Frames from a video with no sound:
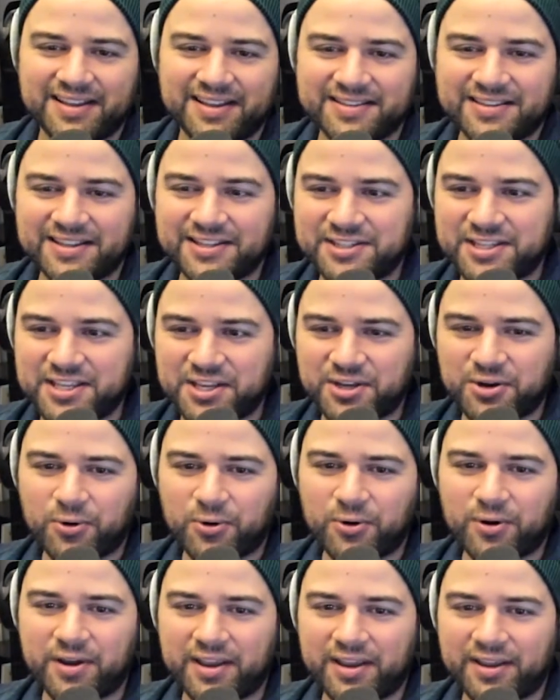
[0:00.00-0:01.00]

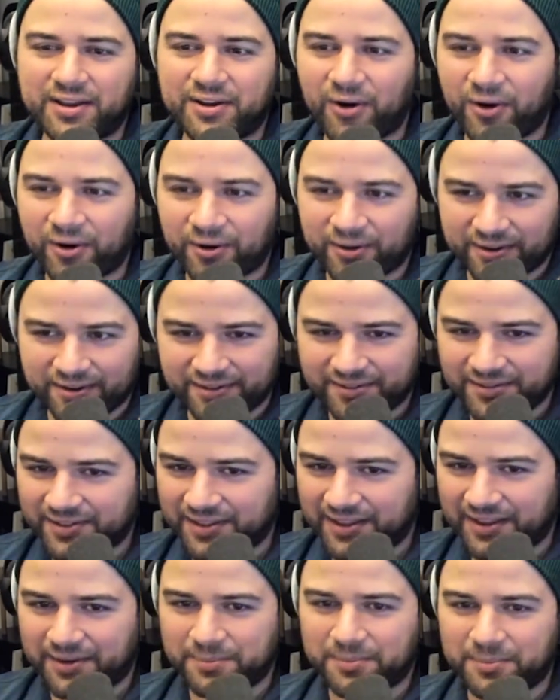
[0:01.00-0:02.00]
decoy card
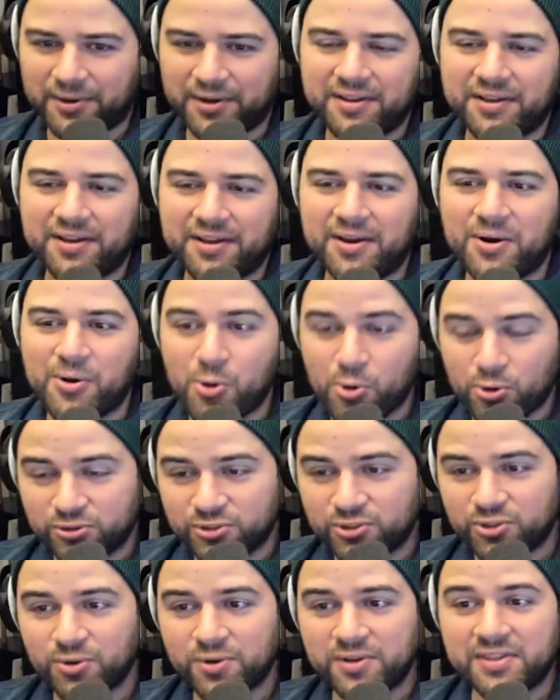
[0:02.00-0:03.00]
thing, but who's
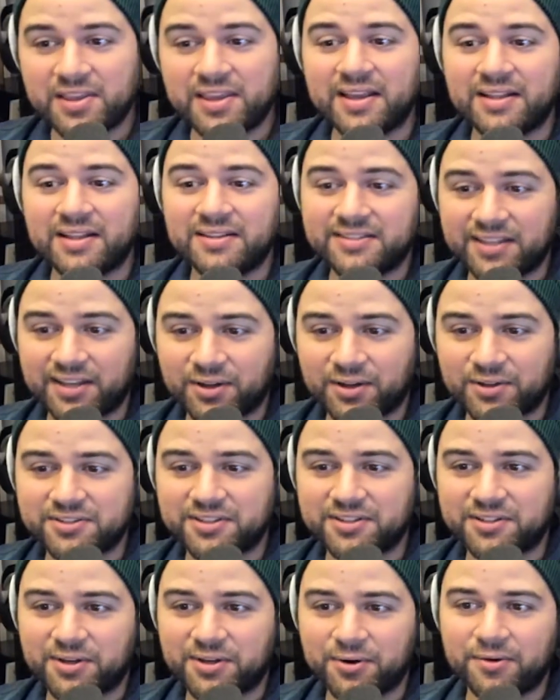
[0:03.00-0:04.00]
doing the intel
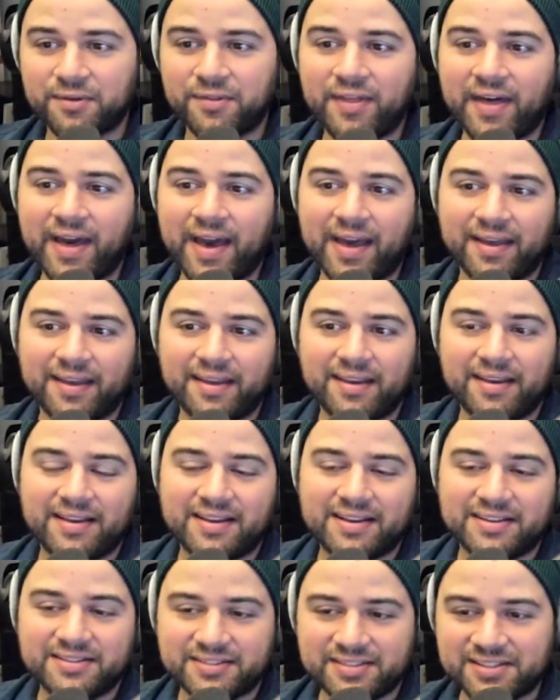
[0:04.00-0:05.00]
to know that
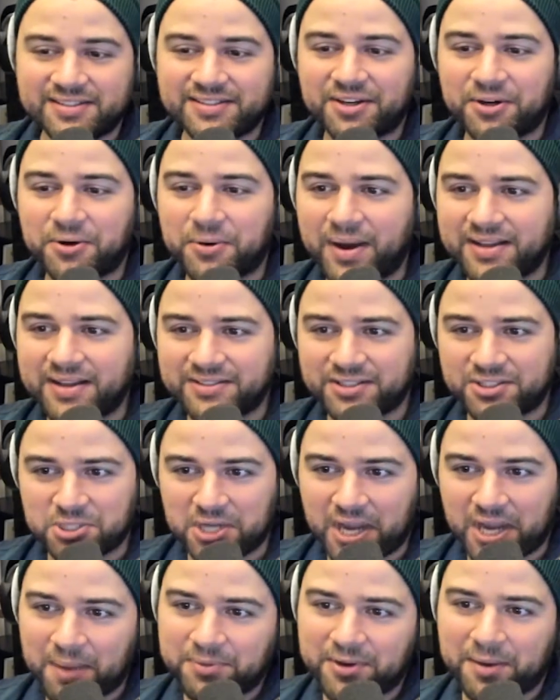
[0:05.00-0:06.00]
Cisco has a
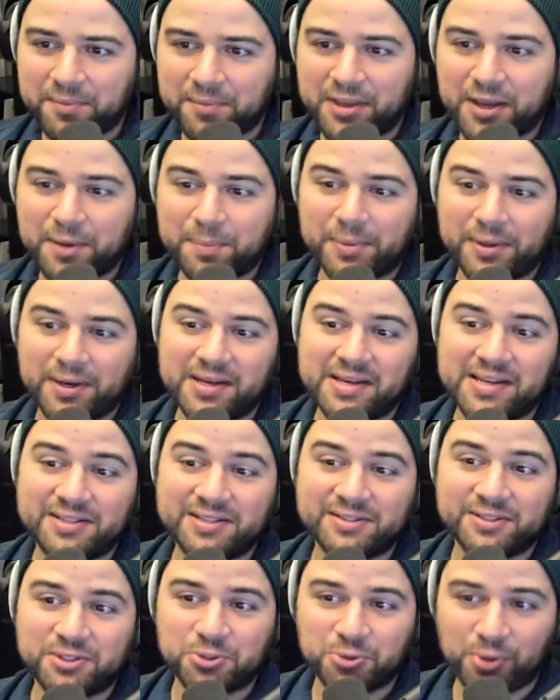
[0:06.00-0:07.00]
job coming up and he
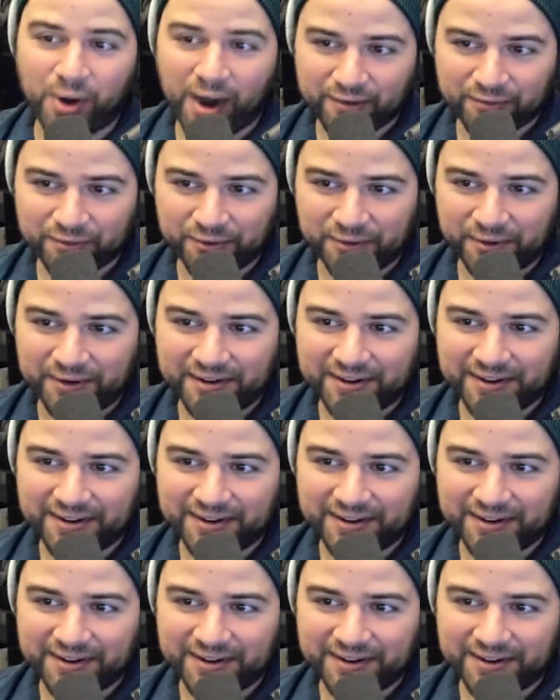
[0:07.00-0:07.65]
needs a driver?